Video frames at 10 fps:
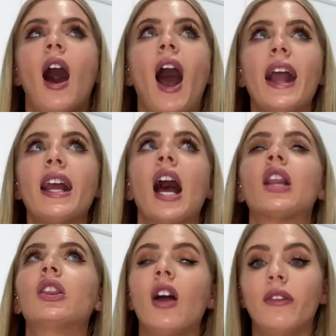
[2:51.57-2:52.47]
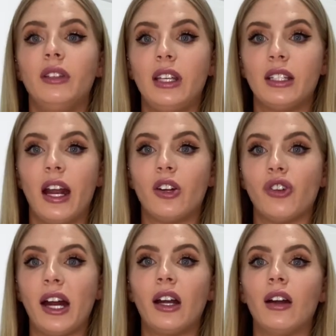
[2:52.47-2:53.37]
I love this hair
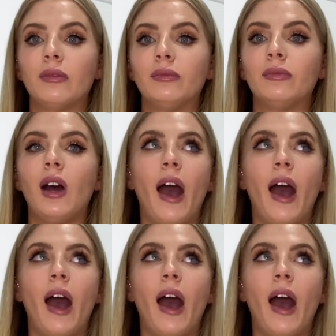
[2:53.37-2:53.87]
dryer.